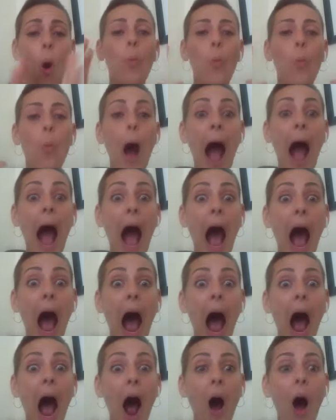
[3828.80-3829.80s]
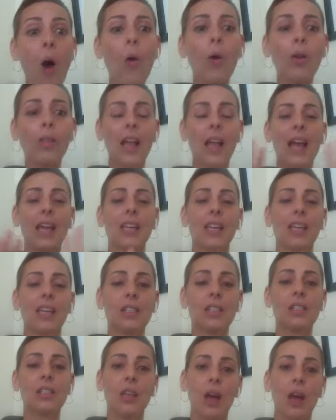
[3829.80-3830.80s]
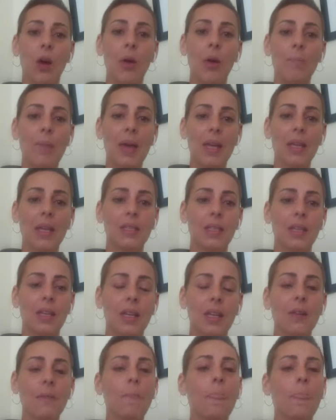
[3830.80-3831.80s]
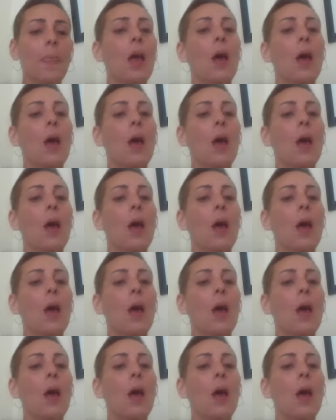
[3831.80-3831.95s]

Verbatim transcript: wow, like it's so amazing.